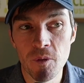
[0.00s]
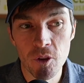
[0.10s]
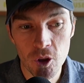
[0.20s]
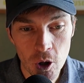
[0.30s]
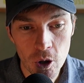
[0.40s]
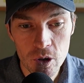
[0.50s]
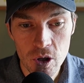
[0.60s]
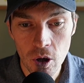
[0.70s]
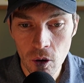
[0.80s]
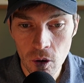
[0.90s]
Those
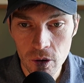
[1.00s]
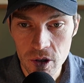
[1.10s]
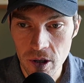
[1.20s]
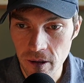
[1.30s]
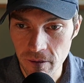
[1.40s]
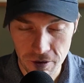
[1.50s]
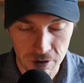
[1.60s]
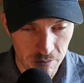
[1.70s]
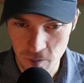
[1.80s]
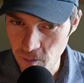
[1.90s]
holes
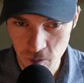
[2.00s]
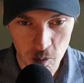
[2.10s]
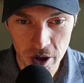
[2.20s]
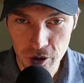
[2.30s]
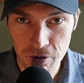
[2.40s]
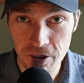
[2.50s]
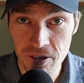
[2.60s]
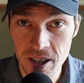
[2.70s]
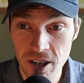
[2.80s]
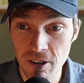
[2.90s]
1 through
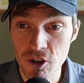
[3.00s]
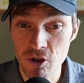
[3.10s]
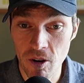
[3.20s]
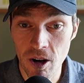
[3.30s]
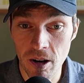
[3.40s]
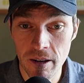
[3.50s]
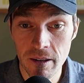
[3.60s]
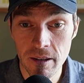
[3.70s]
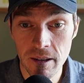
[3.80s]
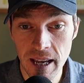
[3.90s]
15 are strong.
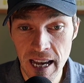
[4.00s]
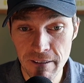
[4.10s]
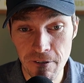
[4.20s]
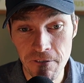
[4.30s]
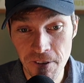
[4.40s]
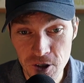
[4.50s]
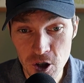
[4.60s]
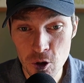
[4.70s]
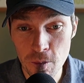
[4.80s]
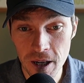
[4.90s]
And for
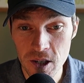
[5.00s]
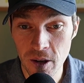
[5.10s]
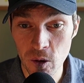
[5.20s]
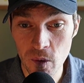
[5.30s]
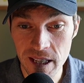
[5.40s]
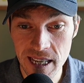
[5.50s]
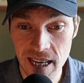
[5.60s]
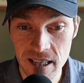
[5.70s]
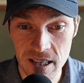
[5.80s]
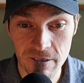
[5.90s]
$52 on the
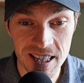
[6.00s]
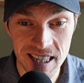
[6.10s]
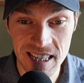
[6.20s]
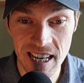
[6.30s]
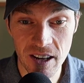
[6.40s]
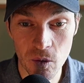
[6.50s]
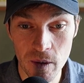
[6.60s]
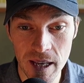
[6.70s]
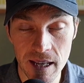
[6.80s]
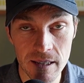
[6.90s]
weekdays and $68 on the
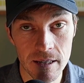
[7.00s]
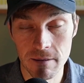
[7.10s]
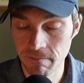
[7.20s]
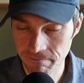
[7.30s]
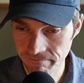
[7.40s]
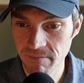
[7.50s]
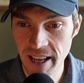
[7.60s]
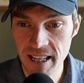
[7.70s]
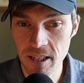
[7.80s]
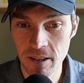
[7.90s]
weekends,
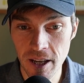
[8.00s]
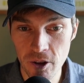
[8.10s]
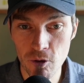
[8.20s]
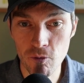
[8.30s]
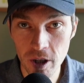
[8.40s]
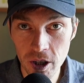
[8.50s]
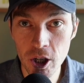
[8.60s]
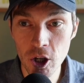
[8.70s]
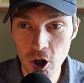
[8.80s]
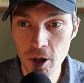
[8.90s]
that's another really
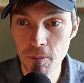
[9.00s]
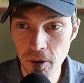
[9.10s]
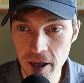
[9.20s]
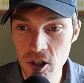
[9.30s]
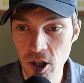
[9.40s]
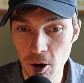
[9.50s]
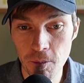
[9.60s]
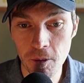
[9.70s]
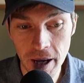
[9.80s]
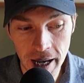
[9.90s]
good place to go
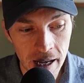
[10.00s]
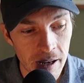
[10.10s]
play.